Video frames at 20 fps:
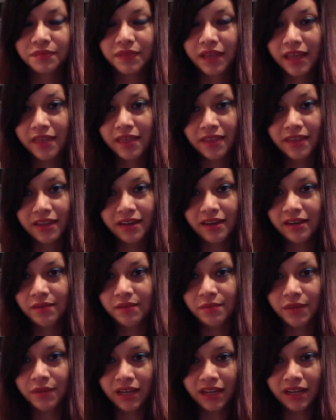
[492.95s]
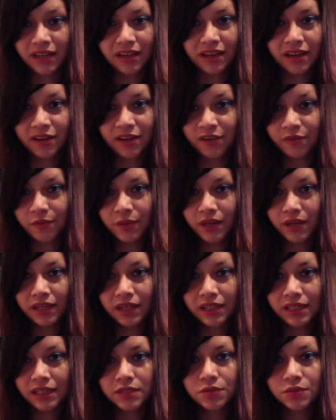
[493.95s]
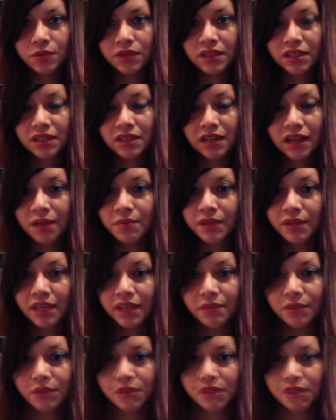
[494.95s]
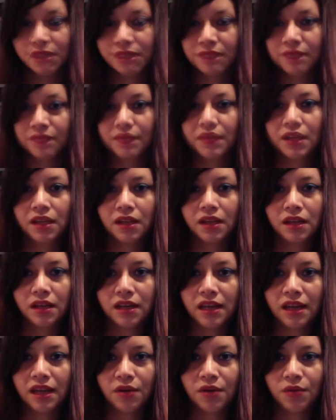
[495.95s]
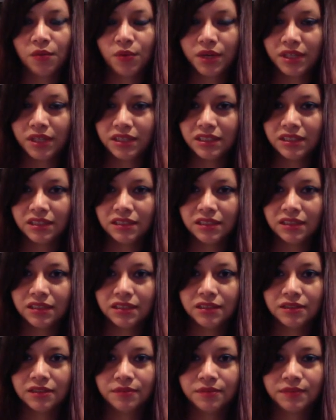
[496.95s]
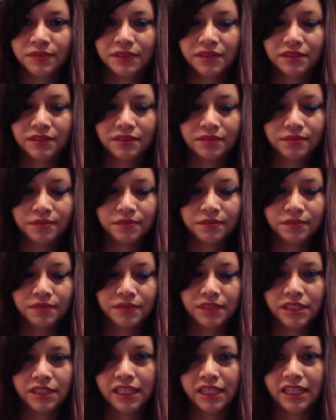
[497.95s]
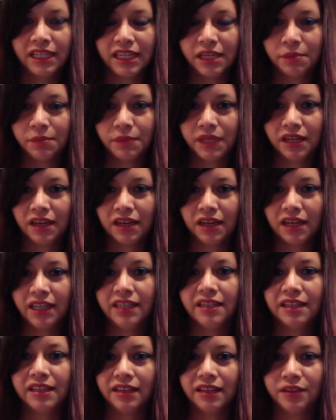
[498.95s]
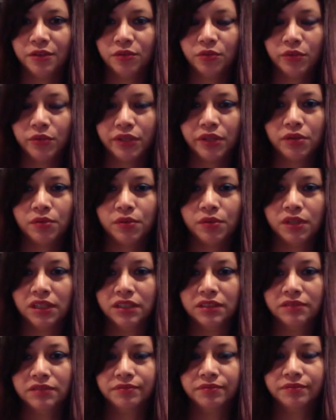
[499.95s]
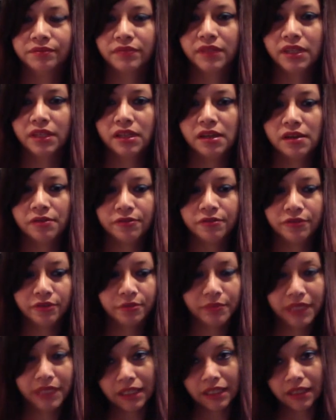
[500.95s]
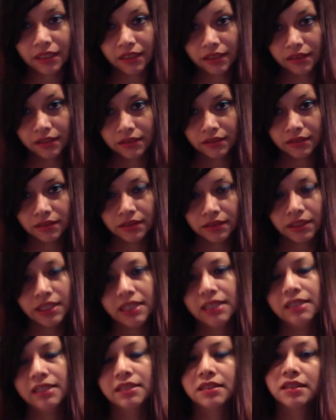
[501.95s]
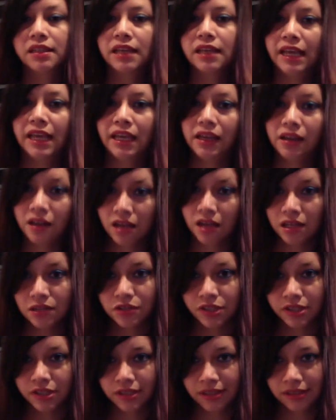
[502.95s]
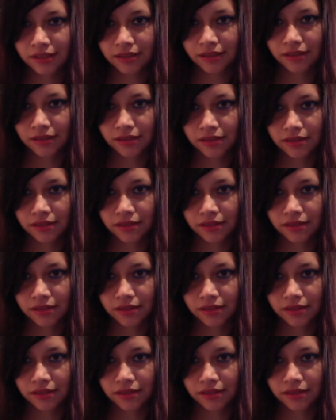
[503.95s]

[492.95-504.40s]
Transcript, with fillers: And then in my out of body, that's when I became lucid. Now, what is the technique behind that? The real one for me is a consciousness.